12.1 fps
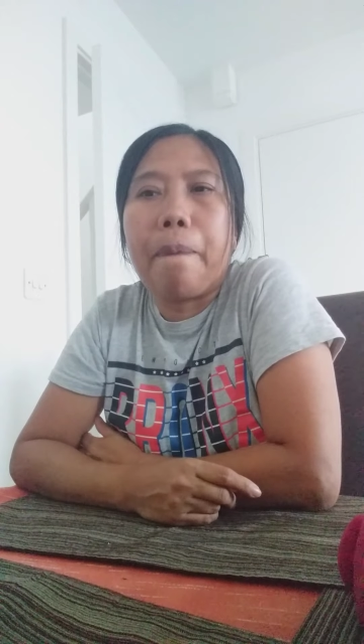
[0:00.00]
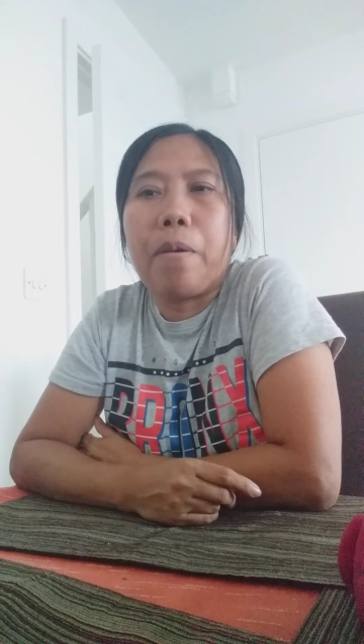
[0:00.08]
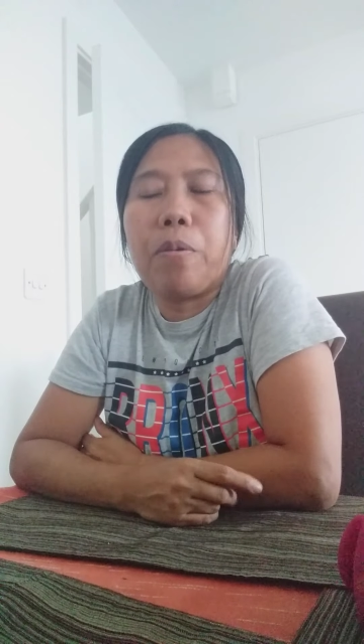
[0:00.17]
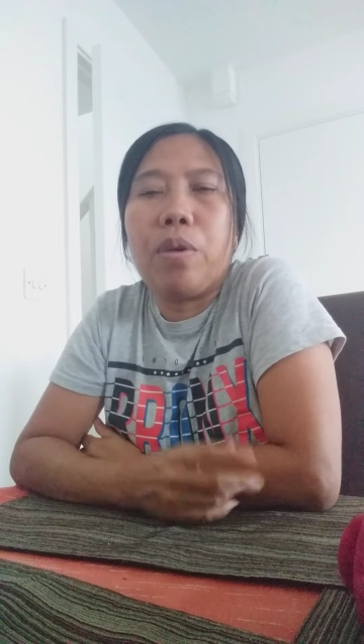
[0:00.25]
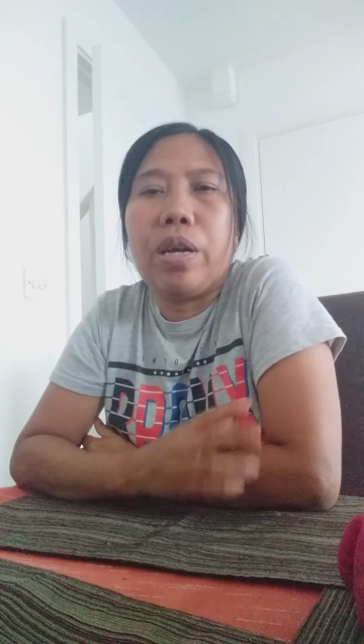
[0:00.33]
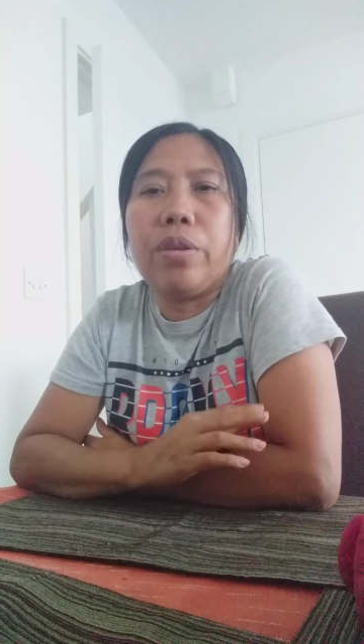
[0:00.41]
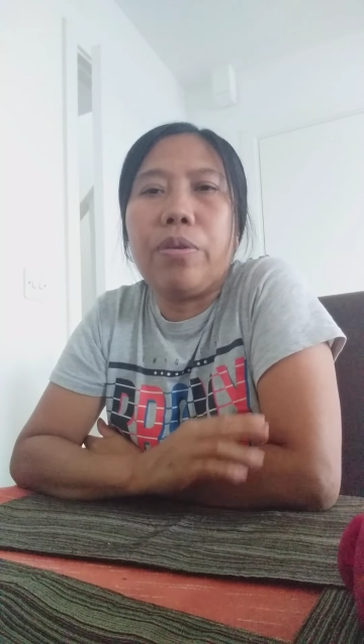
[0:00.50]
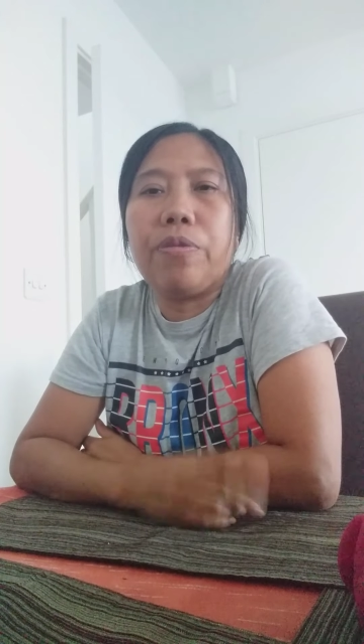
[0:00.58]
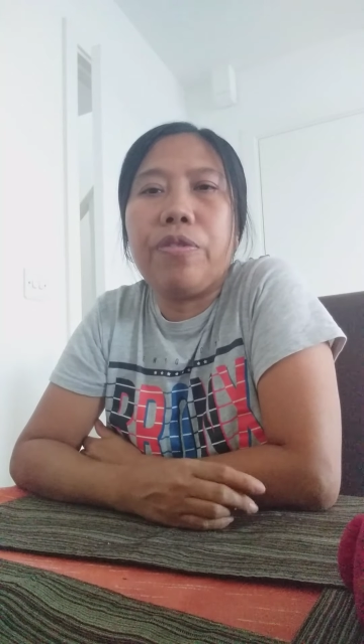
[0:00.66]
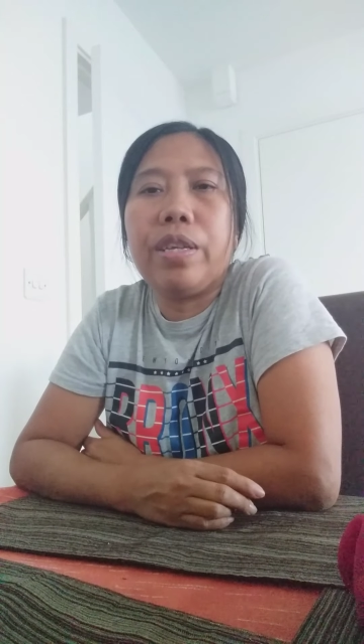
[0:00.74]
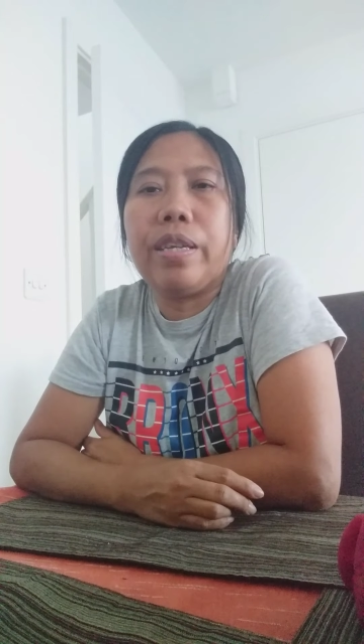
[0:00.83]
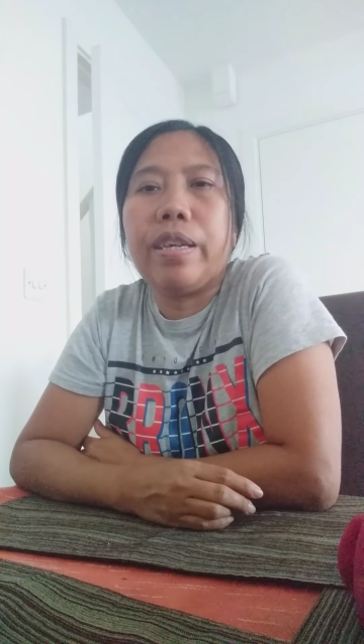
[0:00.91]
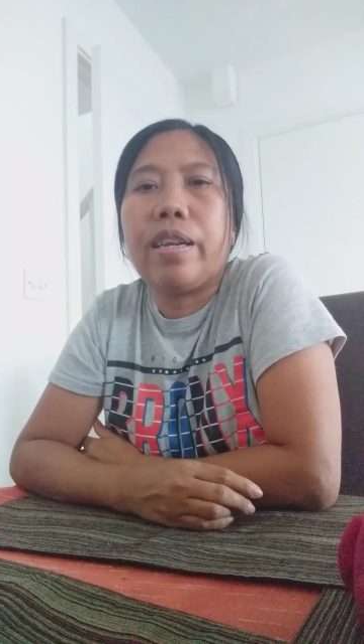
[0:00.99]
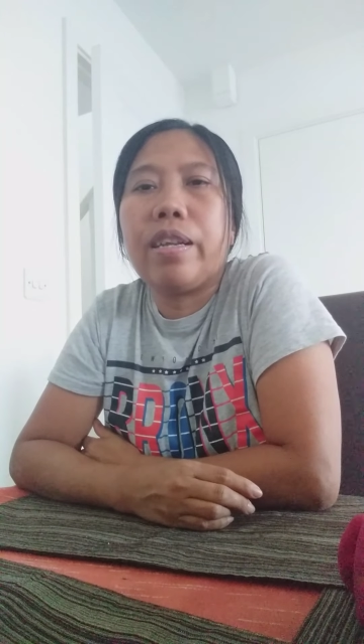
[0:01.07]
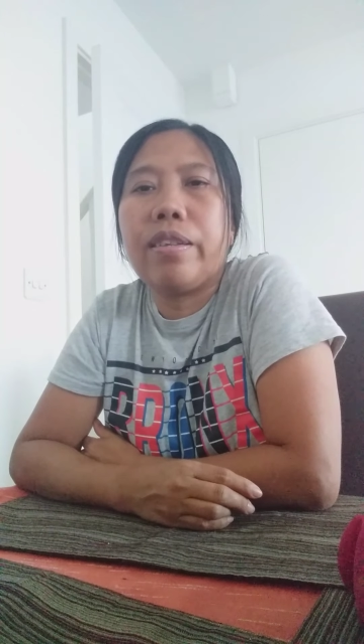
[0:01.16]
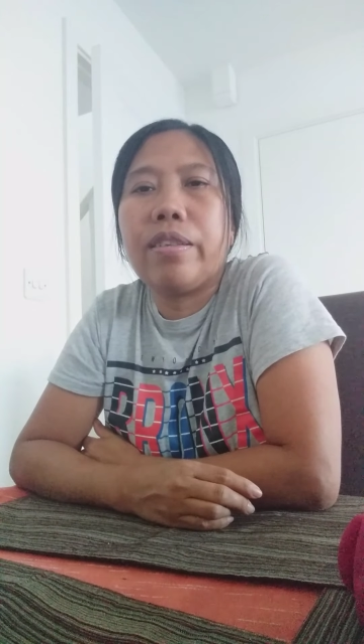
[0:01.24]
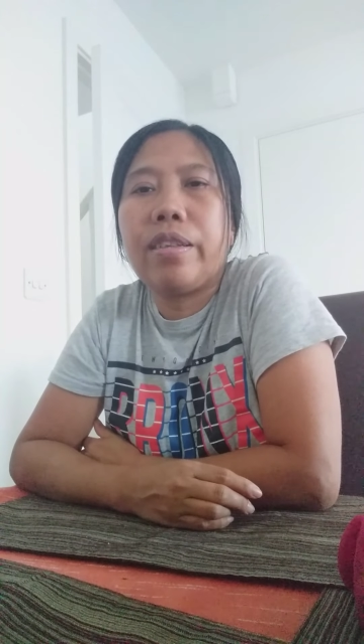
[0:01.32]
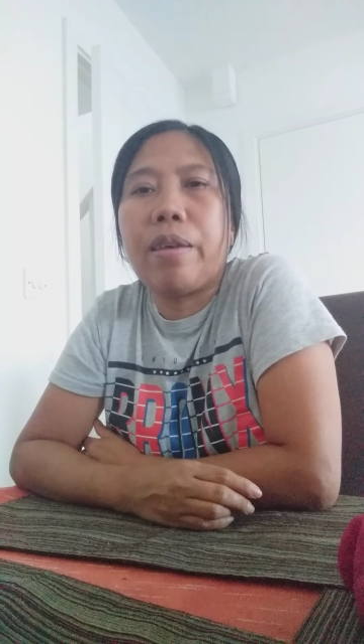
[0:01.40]
one of the
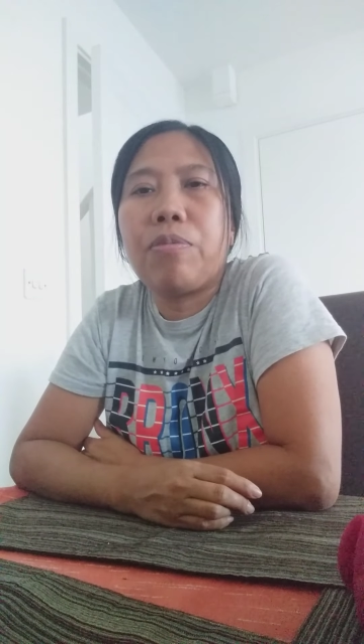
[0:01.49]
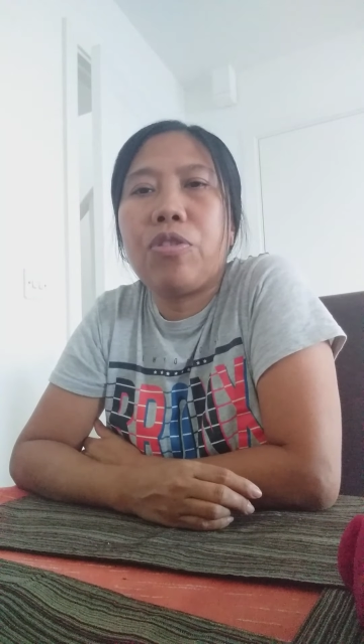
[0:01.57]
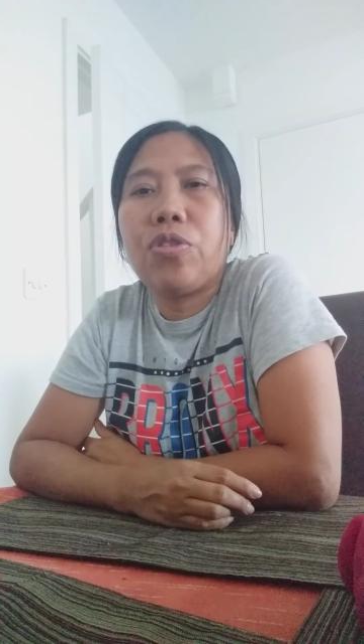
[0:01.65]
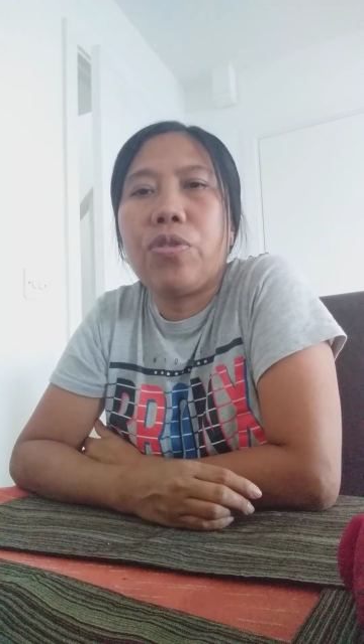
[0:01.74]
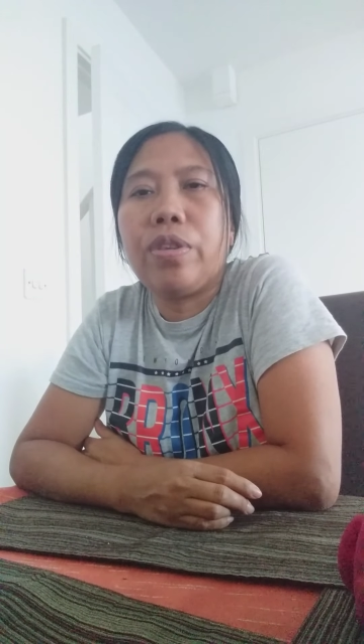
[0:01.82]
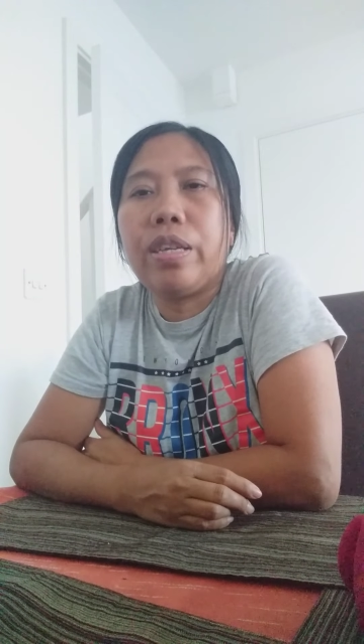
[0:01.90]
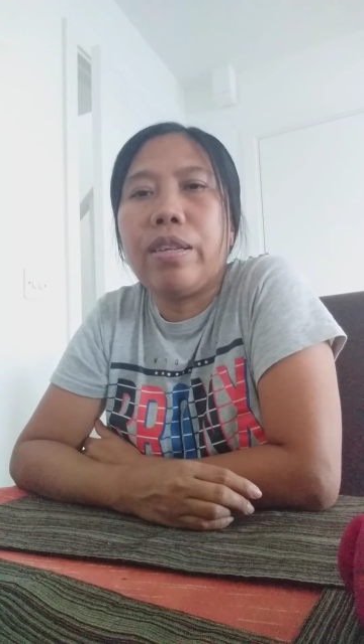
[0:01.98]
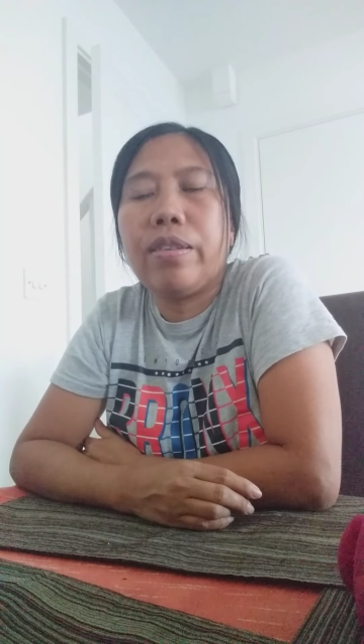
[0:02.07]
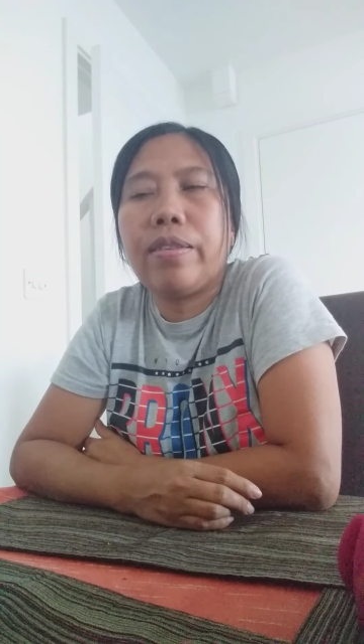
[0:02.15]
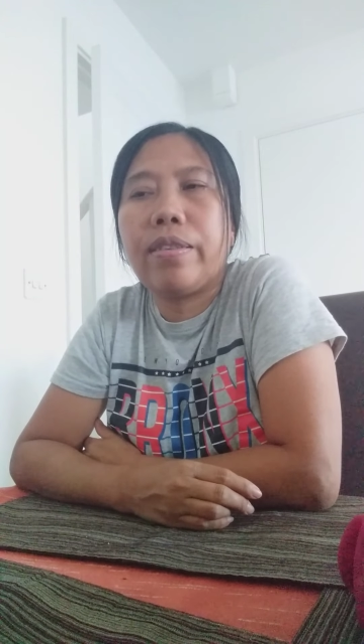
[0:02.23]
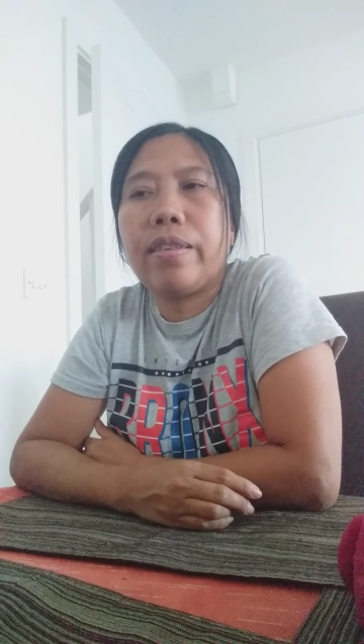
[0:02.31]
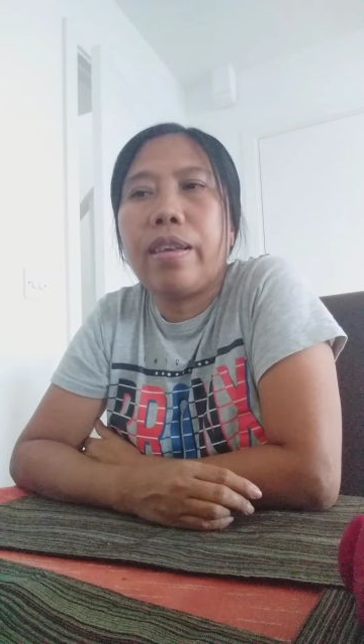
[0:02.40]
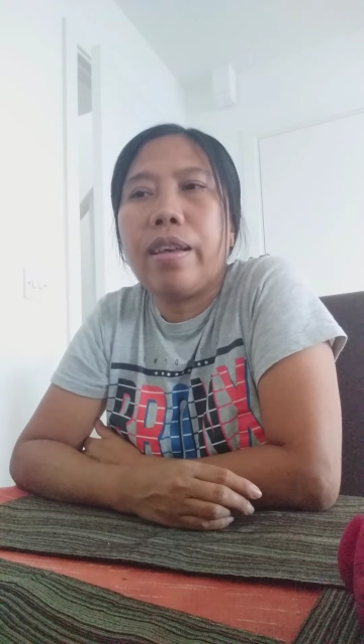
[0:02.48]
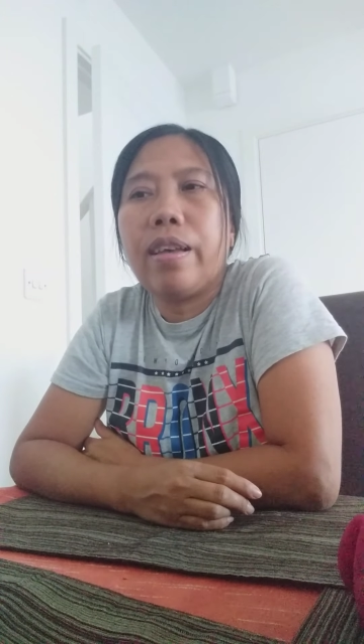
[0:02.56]
receptionists.